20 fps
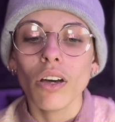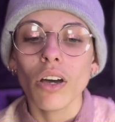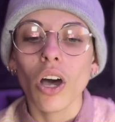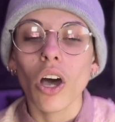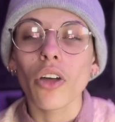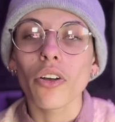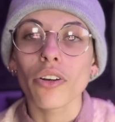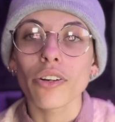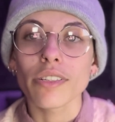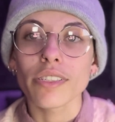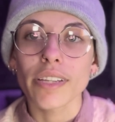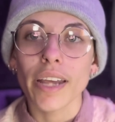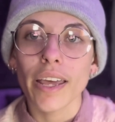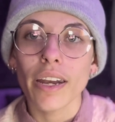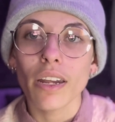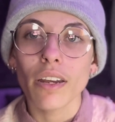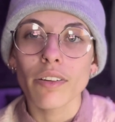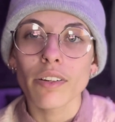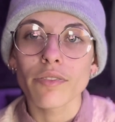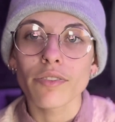
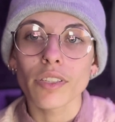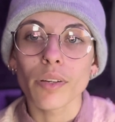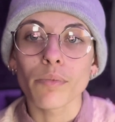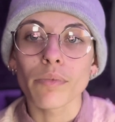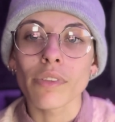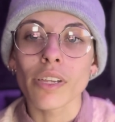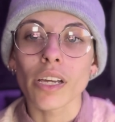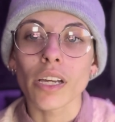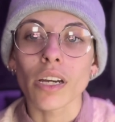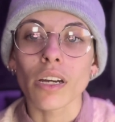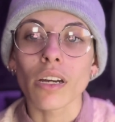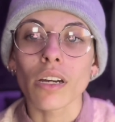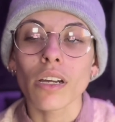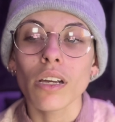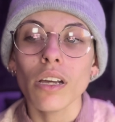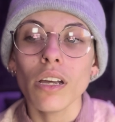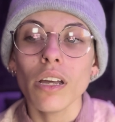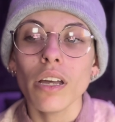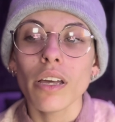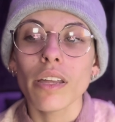understanding of something
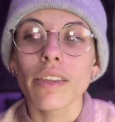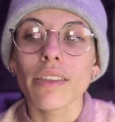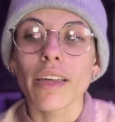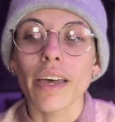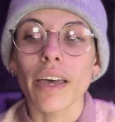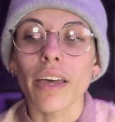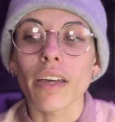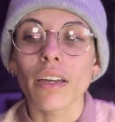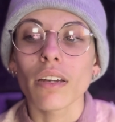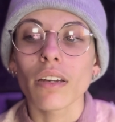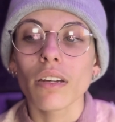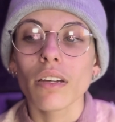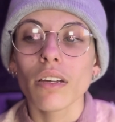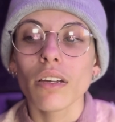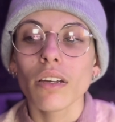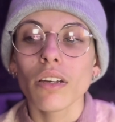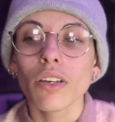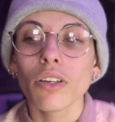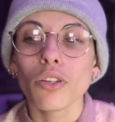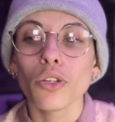that
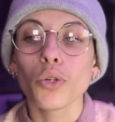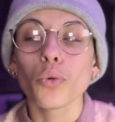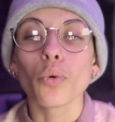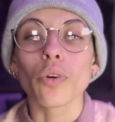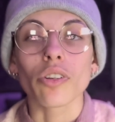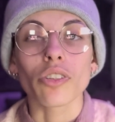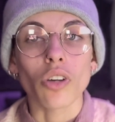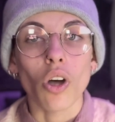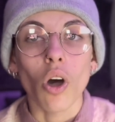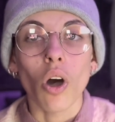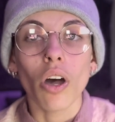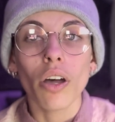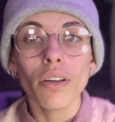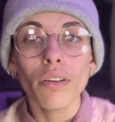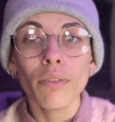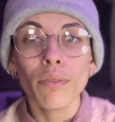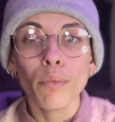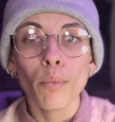you were taught